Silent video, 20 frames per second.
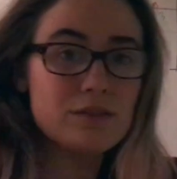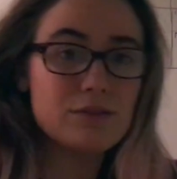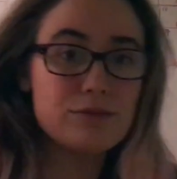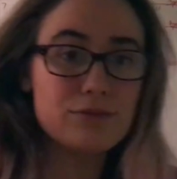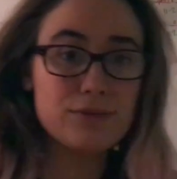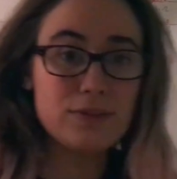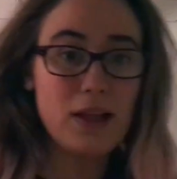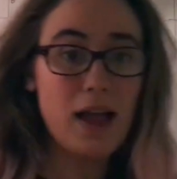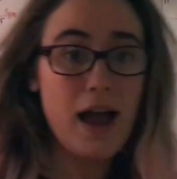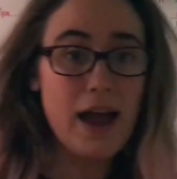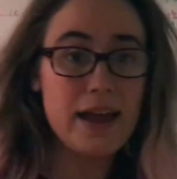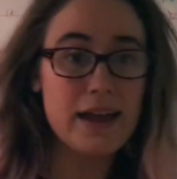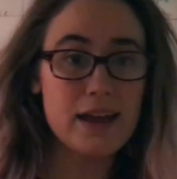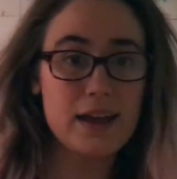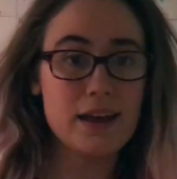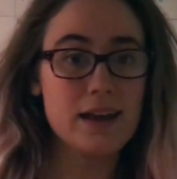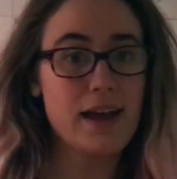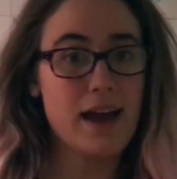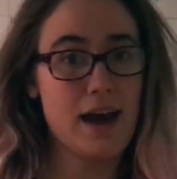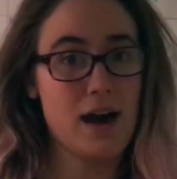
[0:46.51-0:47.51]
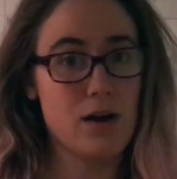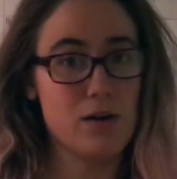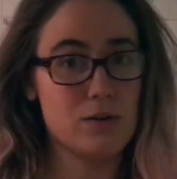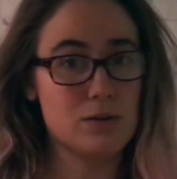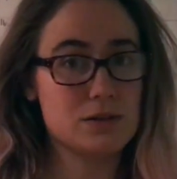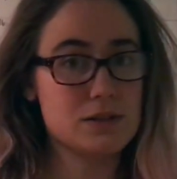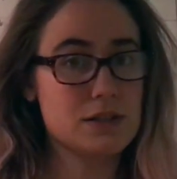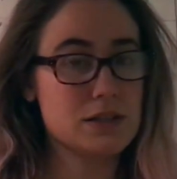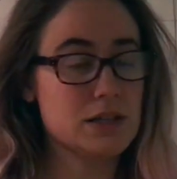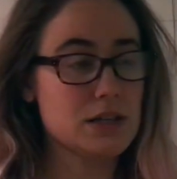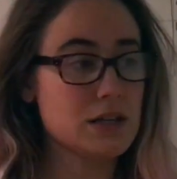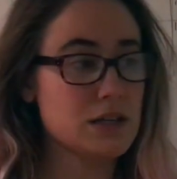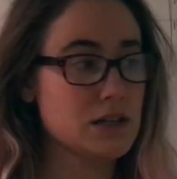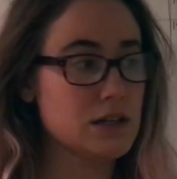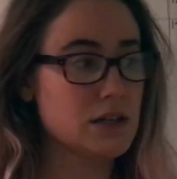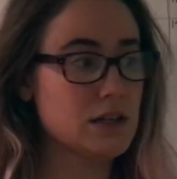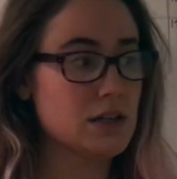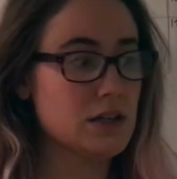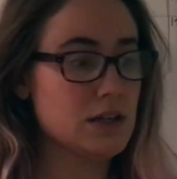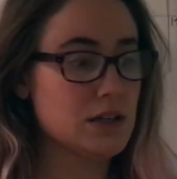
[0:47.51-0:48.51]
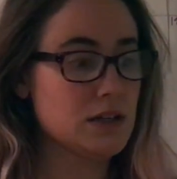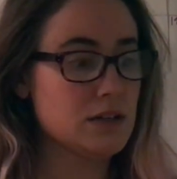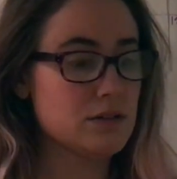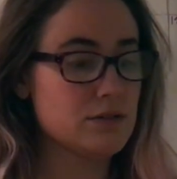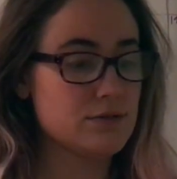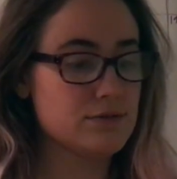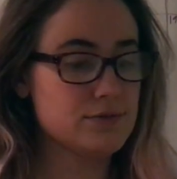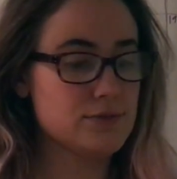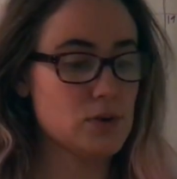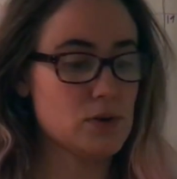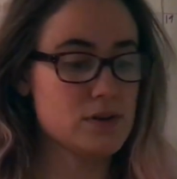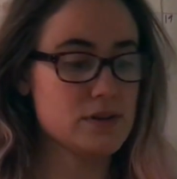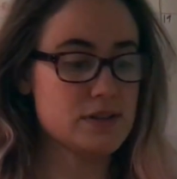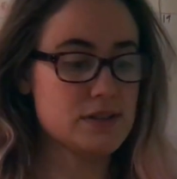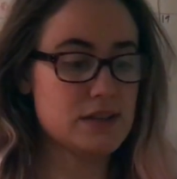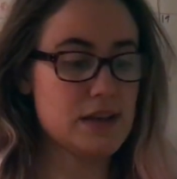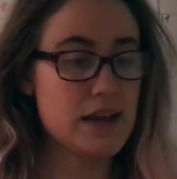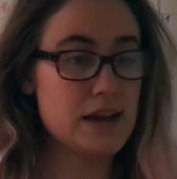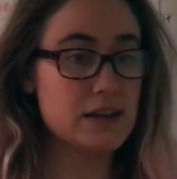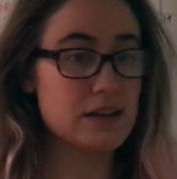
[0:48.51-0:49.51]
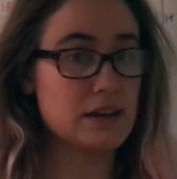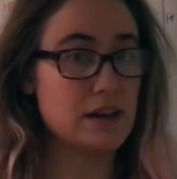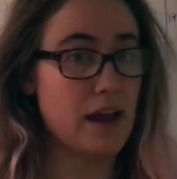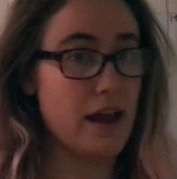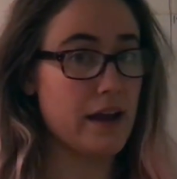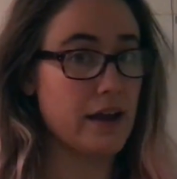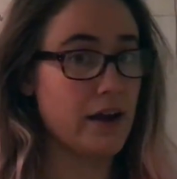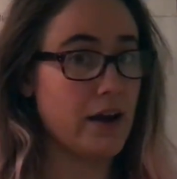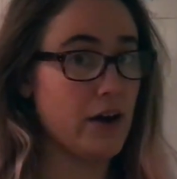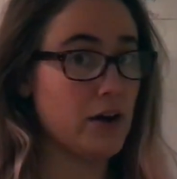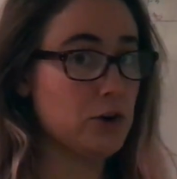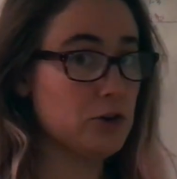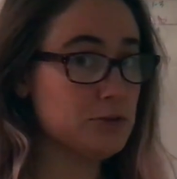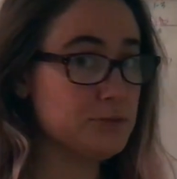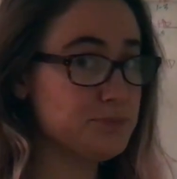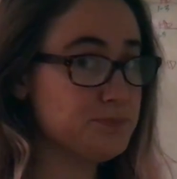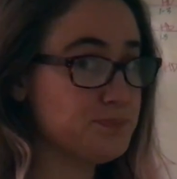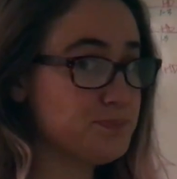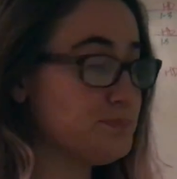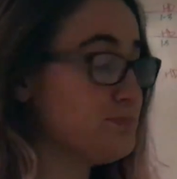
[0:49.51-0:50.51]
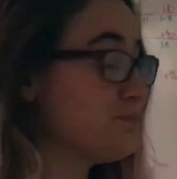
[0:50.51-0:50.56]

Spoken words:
flying out for San Diego